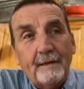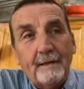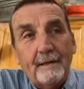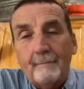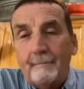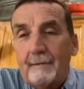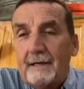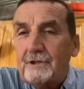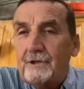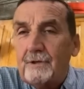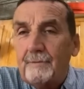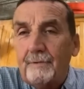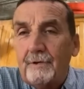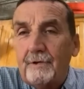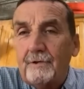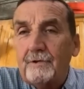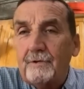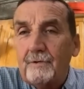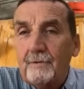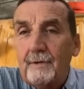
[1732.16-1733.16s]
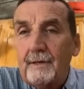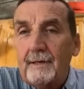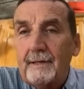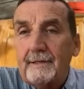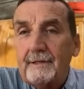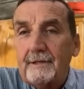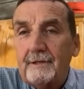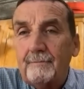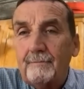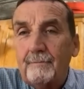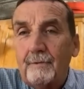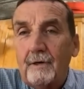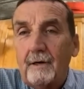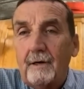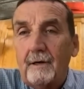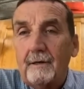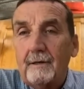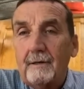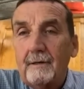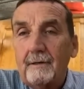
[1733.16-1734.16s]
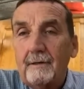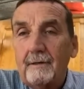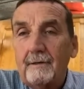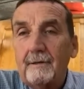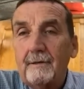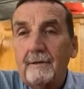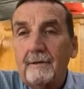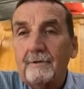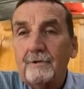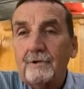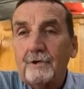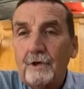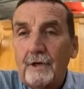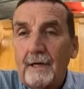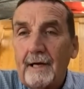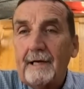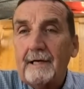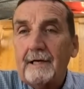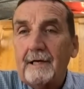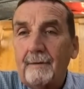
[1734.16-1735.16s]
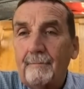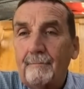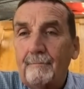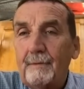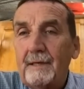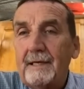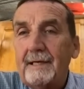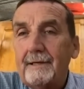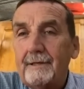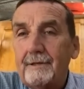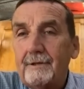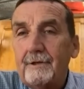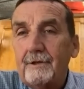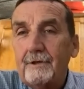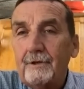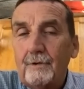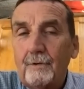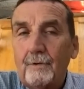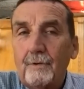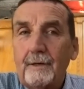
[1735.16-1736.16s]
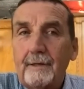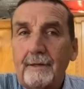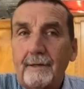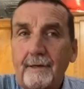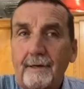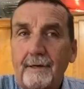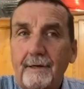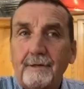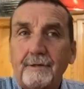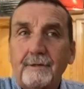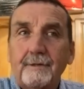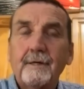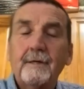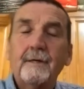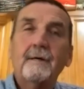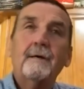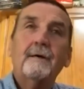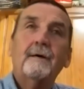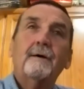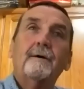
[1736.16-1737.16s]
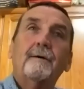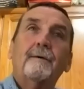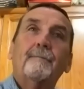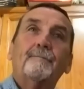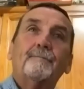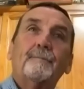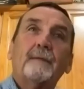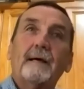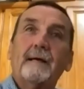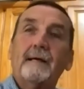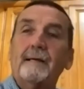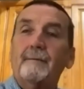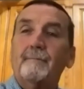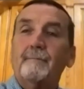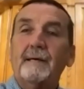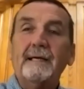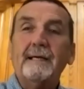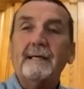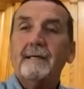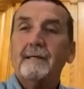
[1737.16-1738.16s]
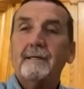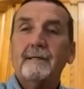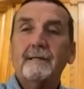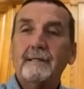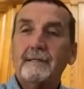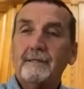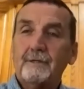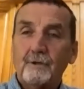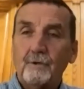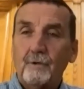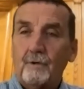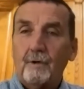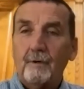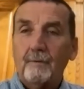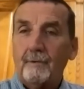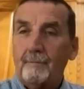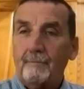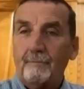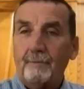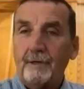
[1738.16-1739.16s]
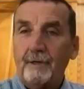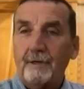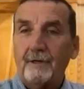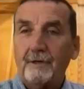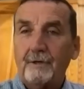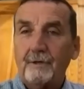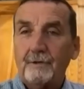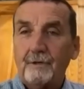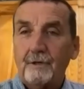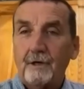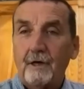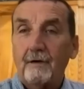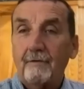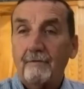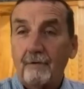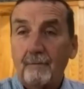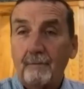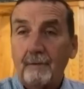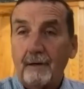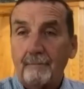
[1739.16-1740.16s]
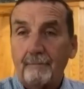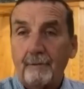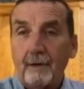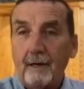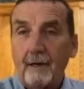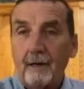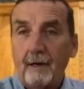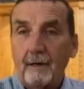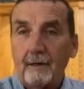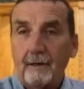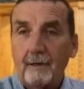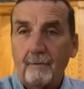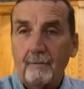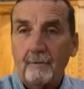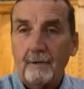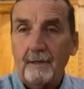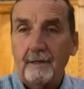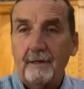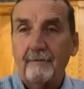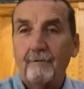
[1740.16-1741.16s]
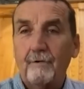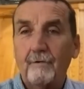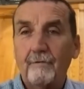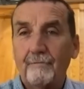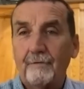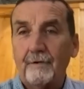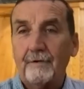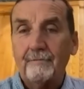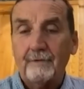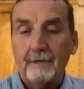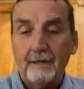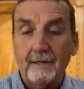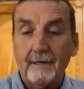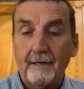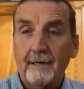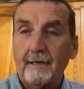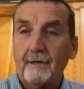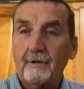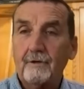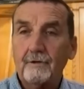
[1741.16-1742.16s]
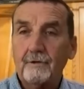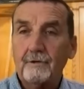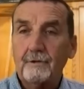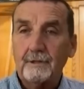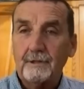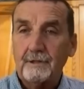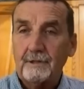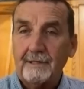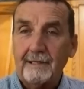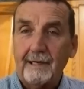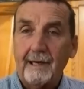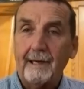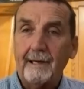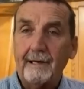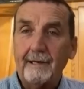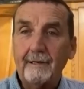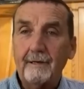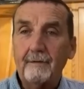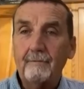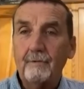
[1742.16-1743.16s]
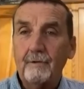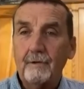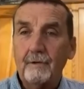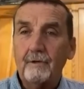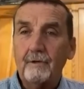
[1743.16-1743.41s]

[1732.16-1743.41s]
Am I supposed to write this book? Should I commit to doing this? and immediately this orb appears over my pond. And we live on 15 acres. It's gated with a